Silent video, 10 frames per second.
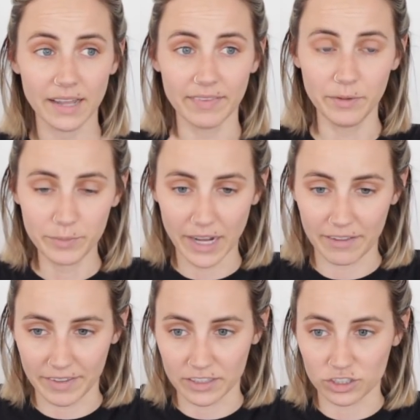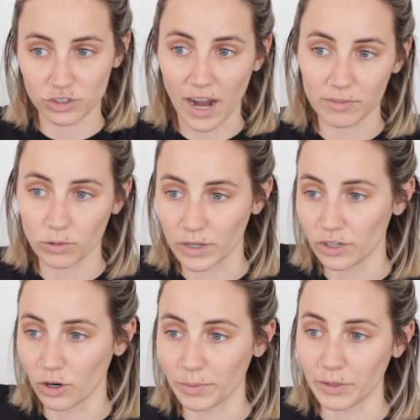and then we have like the travel one
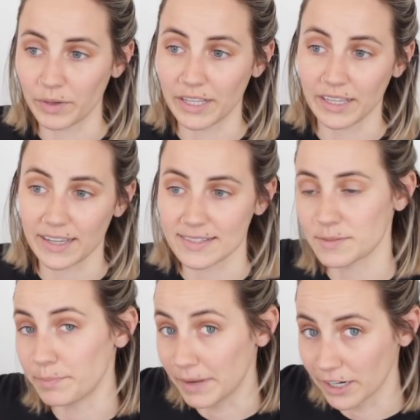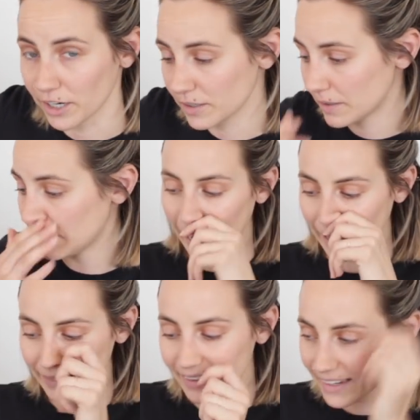normally when he gets bigger.
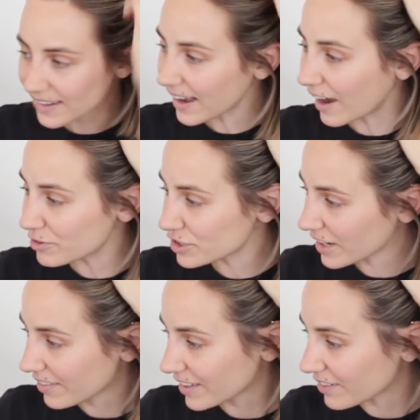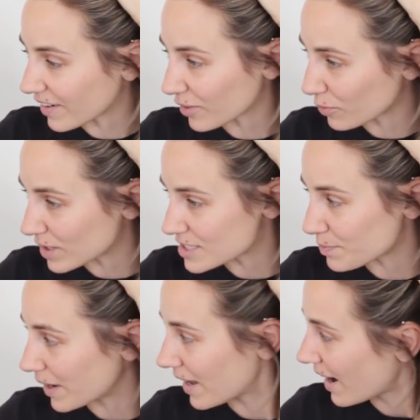And I was trying to think of other ones,
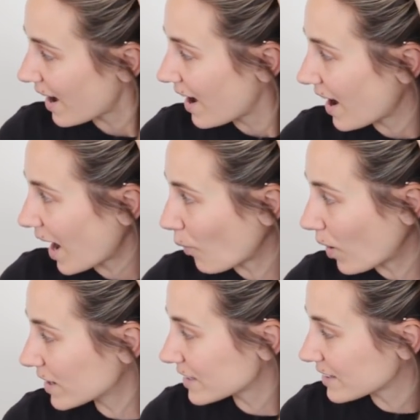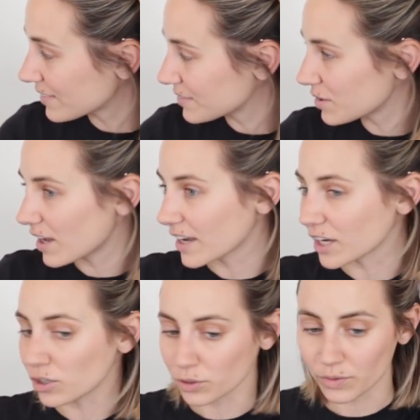but I wanted to
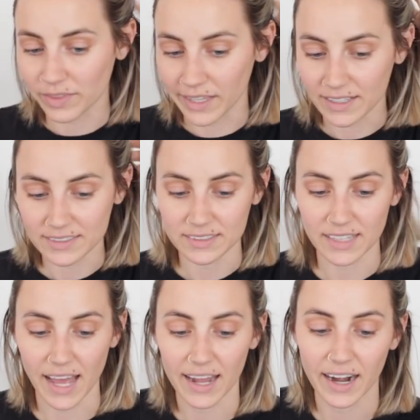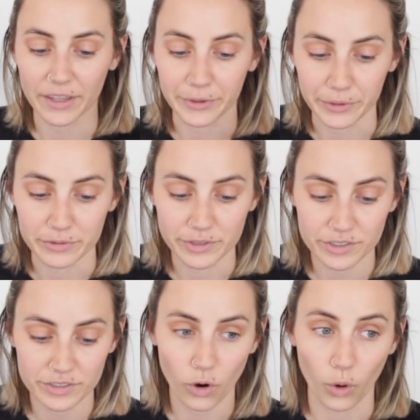include things that I
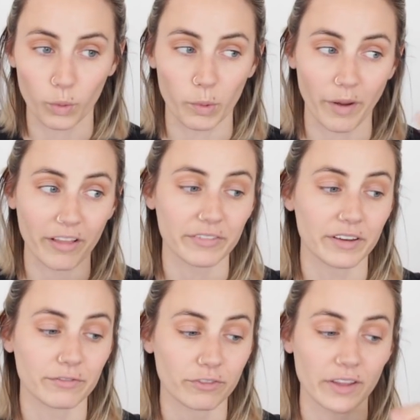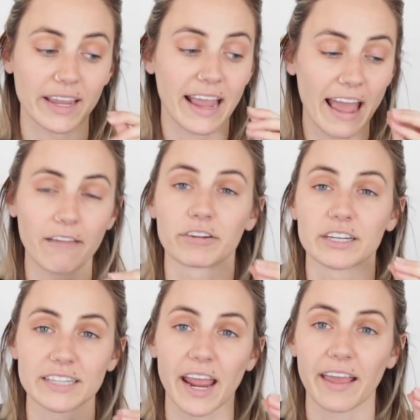used or were relevant for like
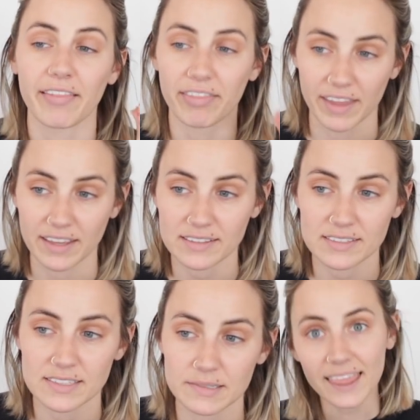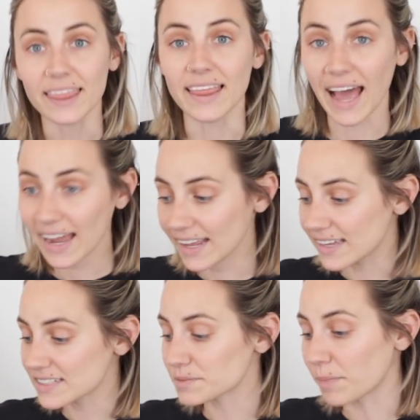everyday things. That
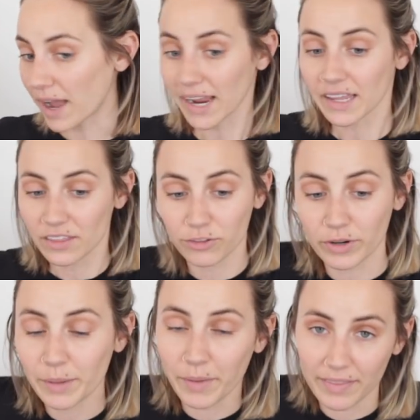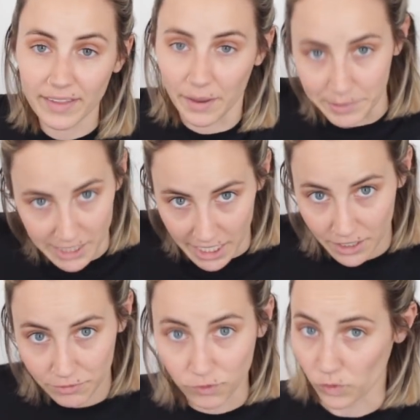is my 3-month update
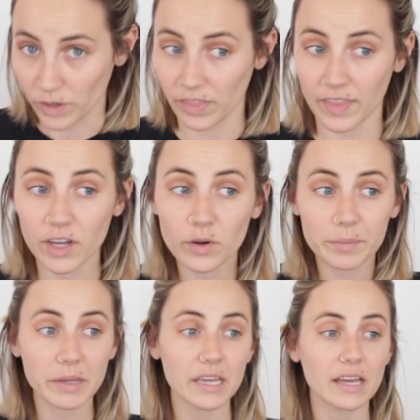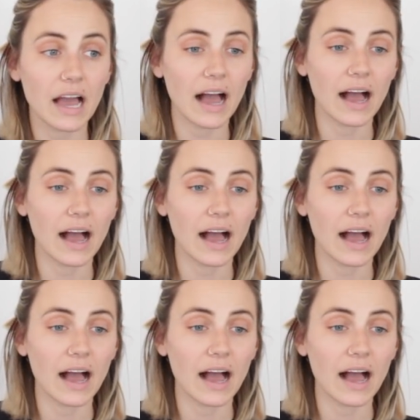for Theo and me.